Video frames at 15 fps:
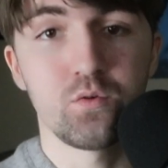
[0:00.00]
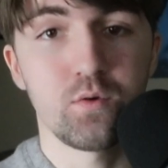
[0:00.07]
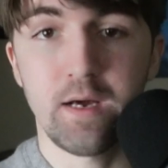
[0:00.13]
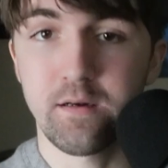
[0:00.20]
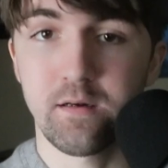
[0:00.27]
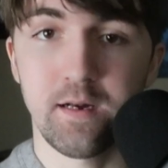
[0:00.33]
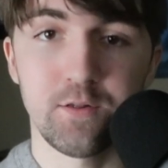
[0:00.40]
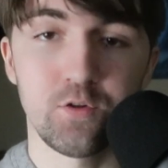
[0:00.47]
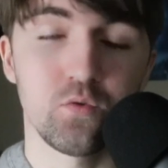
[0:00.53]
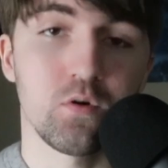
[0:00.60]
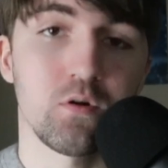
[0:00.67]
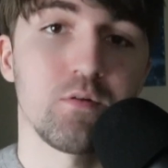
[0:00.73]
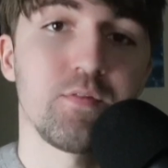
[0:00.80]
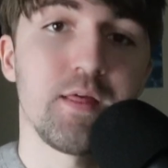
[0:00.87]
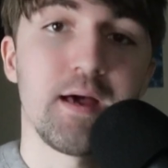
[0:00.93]
How did I do
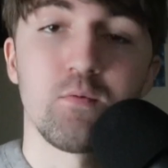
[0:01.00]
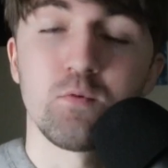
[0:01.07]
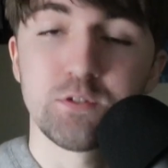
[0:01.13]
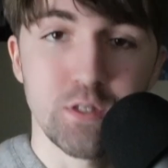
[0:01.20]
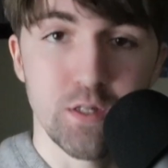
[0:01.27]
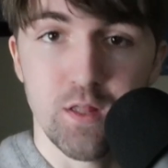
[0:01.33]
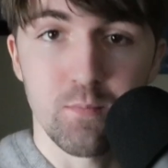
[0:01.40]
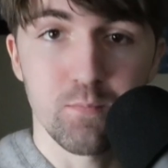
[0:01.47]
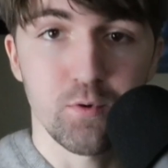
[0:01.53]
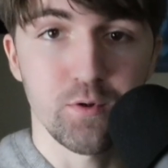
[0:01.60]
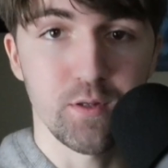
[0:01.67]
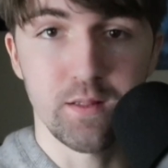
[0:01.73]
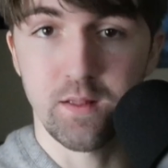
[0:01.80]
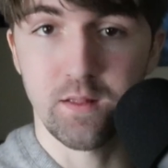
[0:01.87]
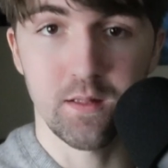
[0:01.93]
all of that? What's the thumb
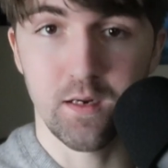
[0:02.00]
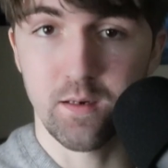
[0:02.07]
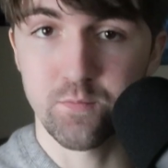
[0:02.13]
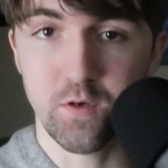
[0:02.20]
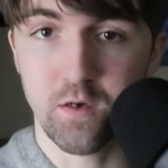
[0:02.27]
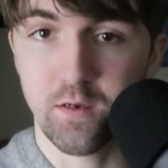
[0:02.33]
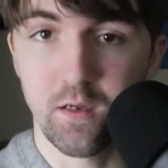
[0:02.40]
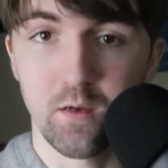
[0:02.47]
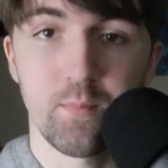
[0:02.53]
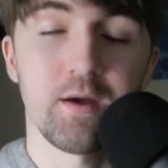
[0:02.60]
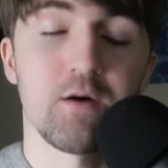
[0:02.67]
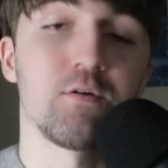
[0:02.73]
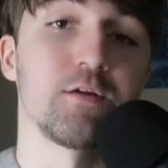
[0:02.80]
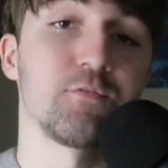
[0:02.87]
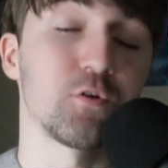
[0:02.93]
pulling thing that I'm talking
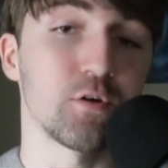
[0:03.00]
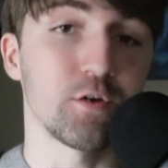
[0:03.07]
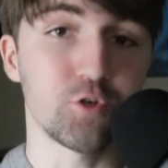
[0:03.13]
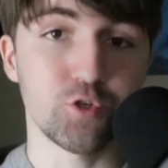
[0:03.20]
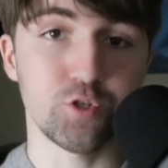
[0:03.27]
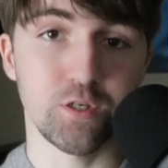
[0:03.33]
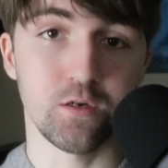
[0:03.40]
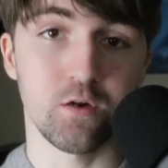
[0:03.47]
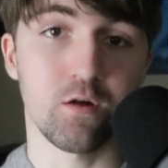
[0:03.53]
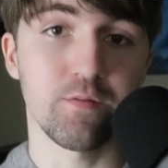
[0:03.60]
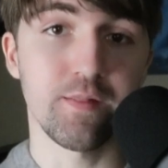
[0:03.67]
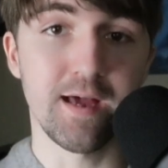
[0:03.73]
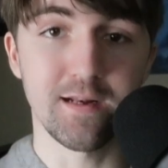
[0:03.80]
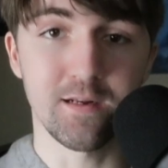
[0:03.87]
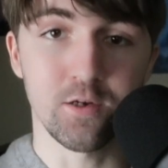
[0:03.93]
about? If you're interested in all
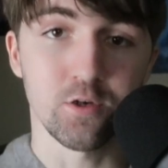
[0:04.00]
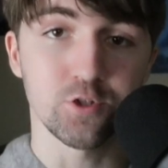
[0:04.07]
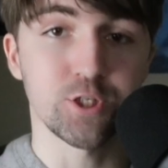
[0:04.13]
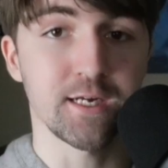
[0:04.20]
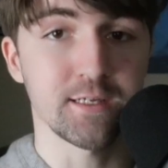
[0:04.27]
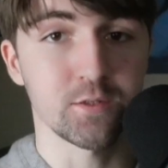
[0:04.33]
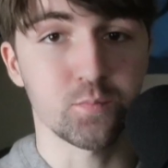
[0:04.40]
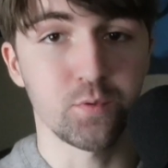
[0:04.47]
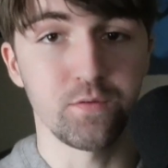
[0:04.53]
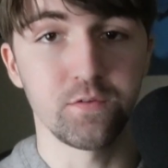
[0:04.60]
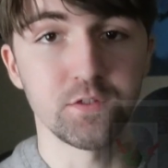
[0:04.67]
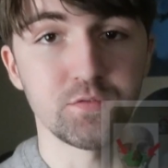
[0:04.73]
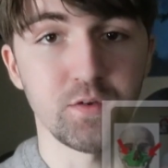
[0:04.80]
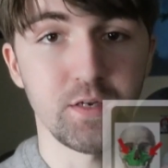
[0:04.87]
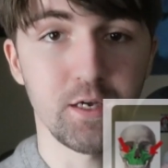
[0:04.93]
that, go check out the
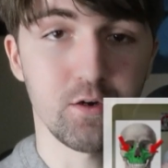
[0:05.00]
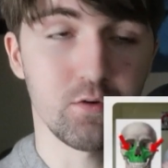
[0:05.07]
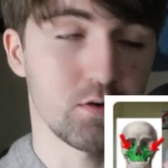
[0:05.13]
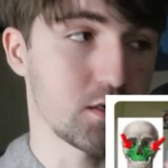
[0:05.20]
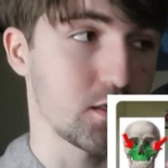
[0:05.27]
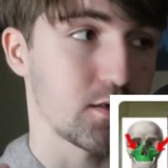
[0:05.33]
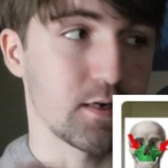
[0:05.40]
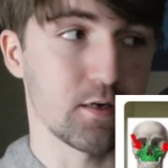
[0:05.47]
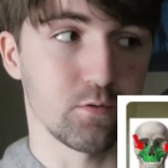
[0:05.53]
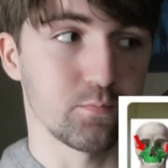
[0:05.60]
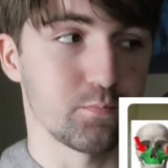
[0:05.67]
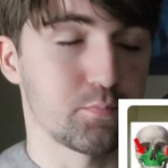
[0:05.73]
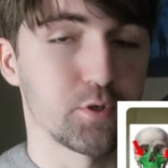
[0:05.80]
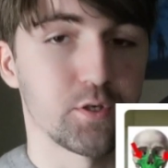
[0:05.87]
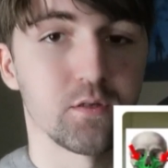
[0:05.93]
previous video. I'll
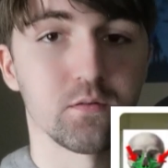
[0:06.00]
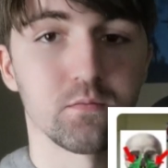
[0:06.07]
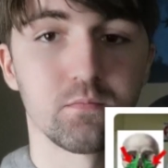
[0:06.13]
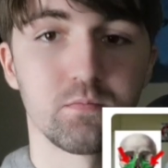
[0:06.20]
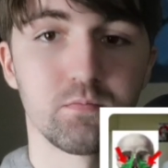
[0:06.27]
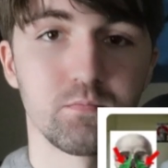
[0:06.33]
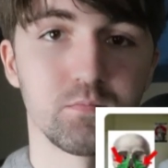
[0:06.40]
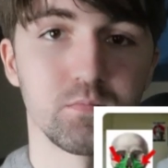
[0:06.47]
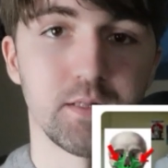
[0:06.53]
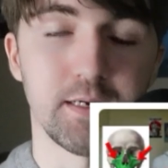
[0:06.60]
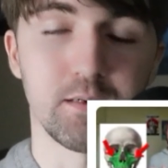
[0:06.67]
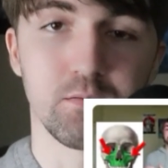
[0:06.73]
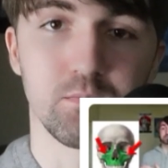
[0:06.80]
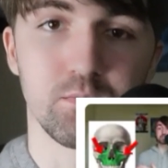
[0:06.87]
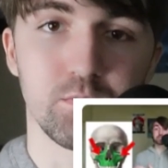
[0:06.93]
put a
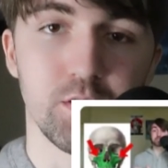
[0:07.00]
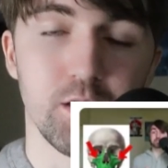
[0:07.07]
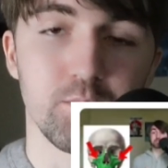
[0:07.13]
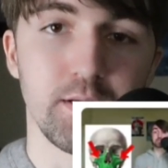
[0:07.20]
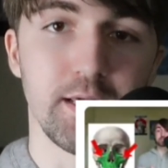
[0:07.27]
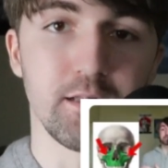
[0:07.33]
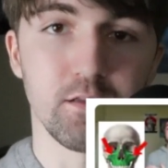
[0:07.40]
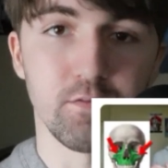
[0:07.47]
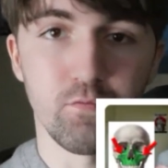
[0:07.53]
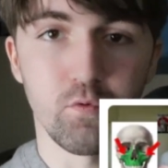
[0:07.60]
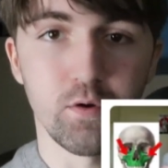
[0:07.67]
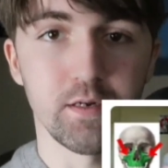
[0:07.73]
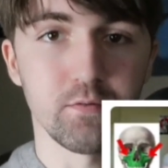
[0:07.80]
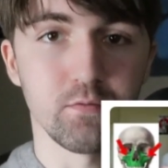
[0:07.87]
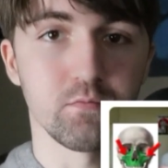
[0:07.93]
thumbnail of
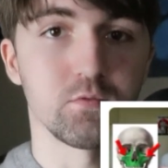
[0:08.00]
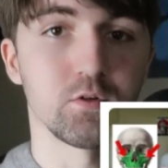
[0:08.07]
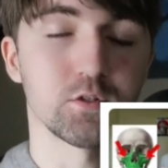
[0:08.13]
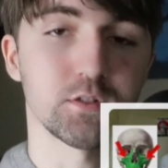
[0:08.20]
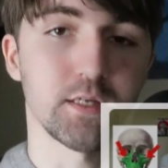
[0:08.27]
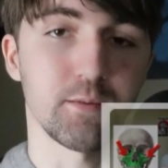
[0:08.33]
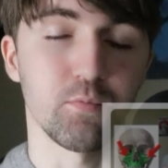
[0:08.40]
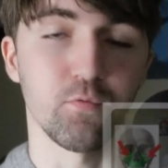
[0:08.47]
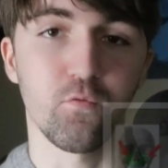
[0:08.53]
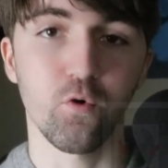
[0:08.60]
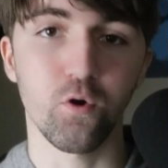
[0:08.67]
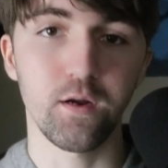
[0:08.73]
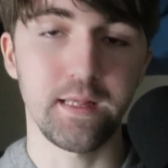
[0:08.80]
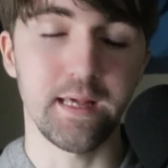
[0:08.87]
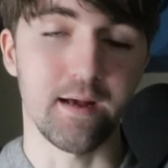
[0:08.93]
what it looked like
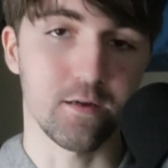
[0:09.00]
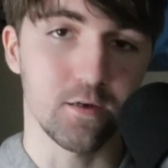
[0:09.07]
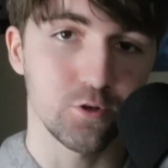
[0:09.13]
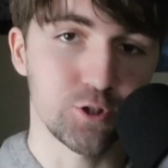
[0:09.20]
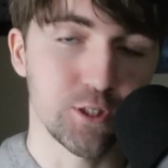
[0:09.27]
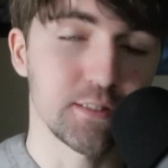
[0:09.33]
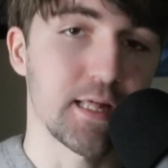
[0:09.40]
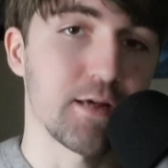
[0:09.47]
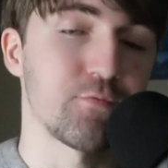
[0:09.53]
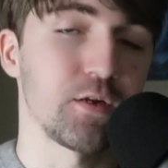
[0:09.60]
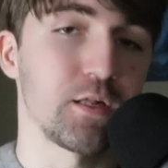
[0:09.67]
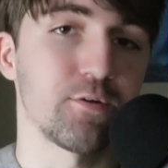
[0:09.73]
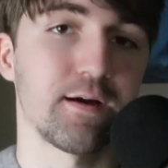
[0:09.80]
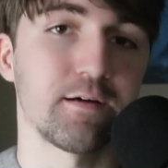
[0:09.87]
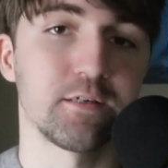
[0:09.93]
before. Yeah, go check that
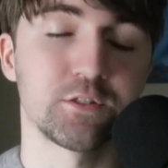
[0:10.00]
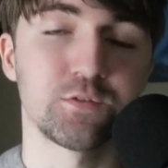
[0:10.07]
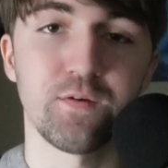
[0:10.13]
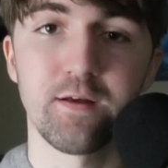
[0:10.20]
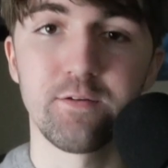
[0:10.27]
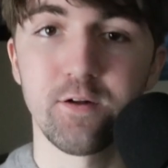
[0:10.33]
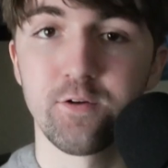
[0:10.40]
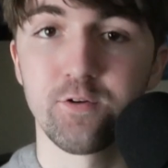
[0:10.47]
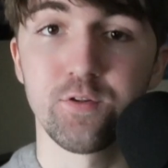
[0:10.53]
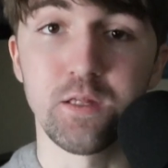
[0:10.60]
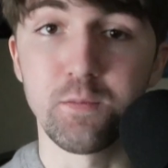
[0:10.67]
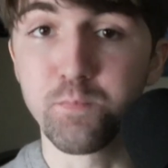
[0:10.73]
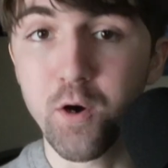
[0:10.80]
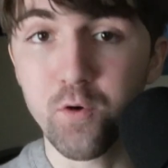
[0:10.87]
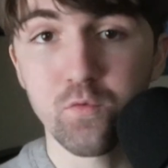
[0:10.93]
video out. It's found under the
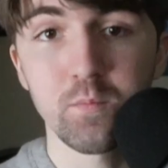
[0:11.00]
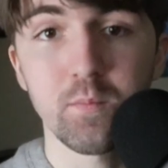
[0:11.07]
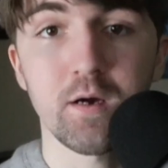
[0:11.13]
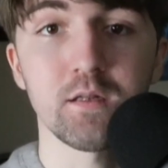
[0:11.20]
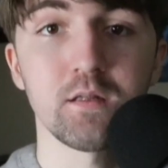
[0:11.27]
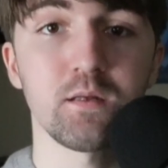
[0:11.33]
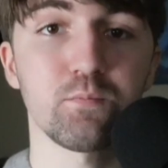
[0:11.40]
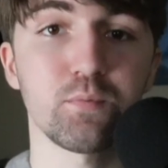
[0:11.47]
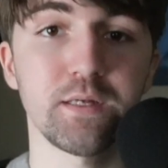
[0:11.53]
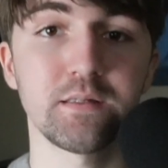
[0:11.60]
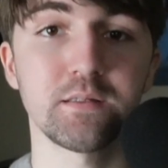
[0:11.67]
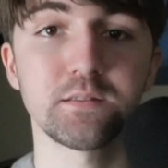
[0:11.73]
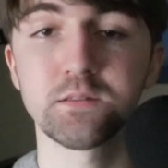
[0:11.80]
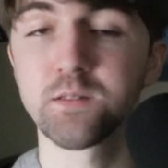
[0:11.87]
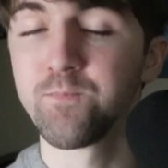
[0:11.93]
bone remodeling
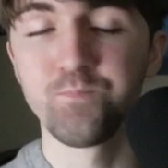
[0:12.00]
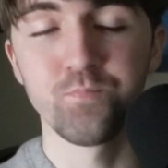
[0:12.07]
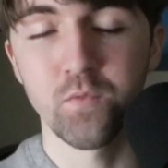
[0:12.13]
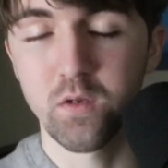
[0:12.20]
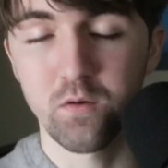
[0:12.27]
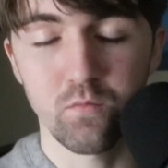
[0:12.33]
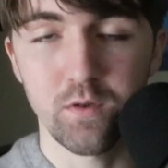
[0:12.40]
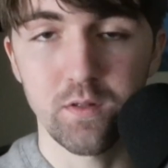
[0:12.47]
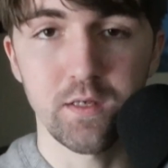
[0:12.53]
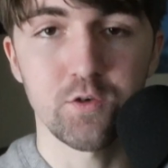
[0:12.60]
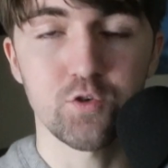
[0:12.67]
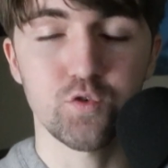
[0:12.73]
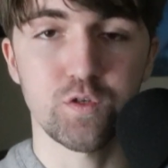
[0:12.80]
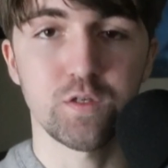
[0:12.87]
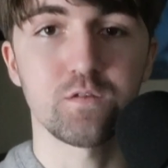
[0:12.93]
playlist. Really
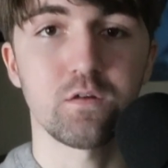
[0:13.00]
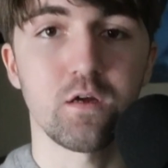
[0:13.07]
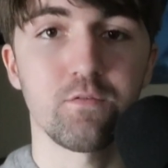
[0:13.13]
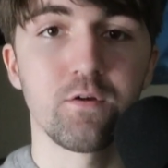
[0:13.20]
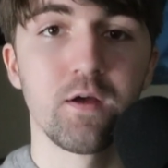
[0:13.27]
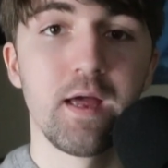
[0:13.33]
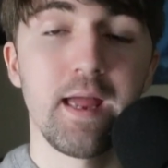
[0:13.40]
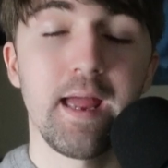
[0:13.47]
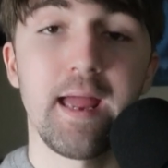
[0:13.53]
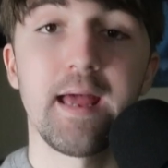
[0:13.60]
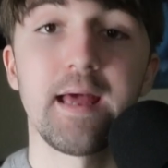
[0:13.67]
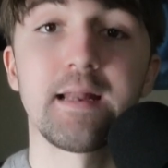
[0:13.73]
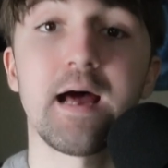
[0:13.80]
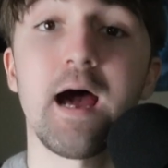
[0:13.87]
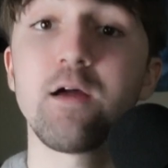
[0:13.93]
interesting stuff.
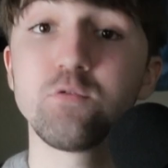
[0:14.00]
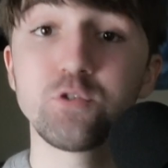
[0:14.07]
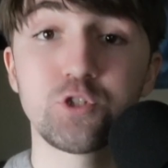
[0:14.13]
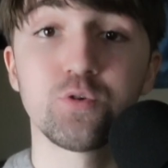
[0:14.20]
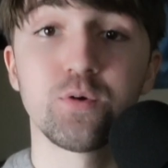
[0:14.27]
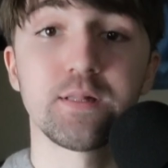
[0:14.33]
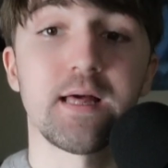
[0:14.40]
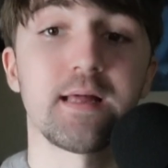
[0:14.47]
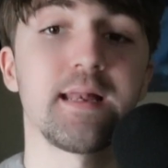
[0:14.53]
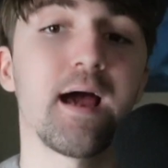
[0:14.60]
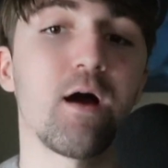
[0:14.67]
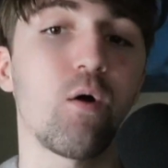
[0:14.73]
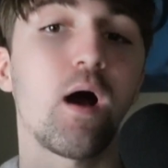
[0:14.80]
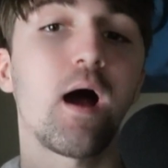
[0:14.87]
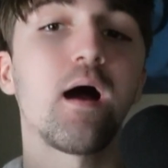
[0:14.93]
And I was doing that.
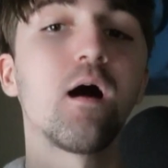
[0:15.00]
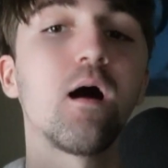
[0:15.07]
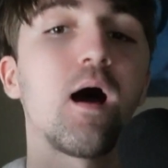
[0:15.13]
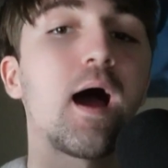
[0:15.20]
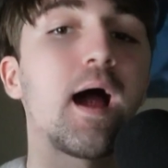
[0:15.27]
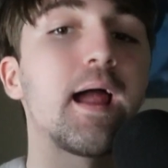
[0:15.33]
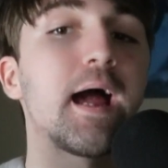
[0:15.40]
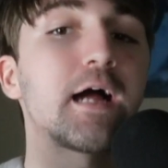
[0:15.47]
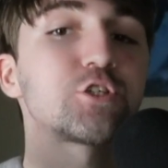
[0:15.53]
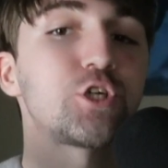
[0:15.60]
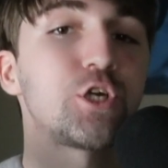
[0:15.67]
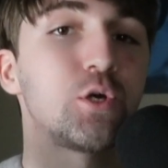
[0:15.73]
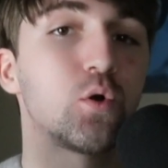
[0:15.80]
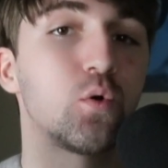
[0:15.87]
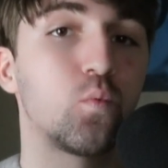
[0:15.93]
Now, I
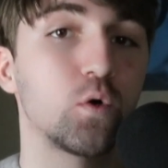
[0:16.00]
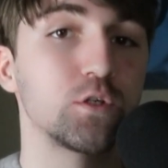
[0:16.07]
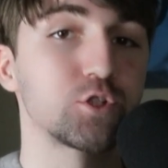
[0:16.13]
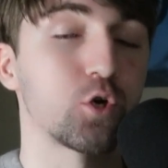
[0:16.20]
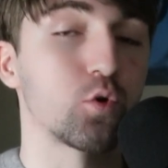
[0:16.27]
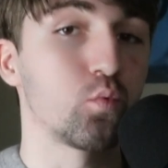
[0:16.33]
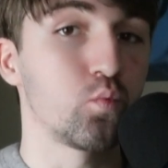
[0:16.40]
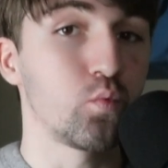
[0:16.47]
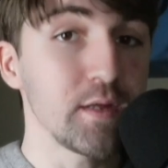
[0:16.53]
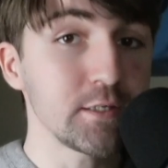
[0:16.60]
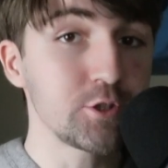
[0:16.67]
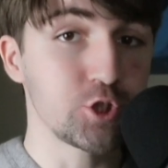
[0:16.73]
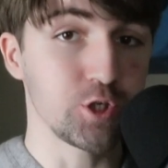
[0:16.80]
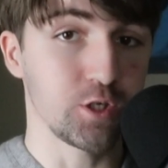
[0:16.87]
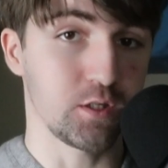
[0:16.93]
actually was
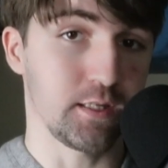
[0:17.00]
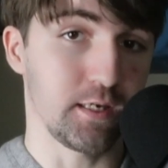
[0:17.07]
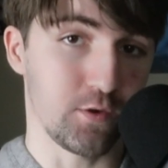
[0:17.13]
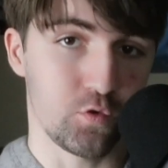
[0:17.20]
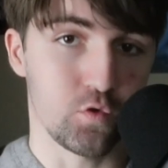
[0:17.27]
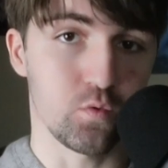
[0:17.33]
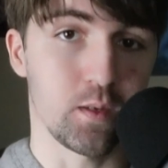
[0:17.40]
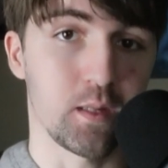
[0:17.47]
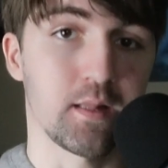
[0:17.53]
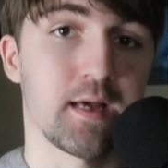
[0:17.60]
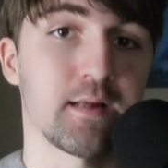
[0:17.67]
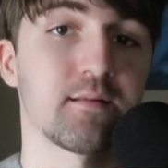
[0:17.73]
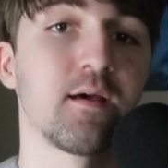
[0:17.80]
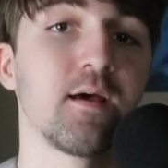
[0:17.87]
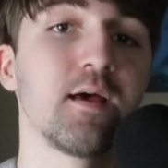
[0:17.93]
originally doing
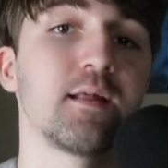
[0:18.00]
that.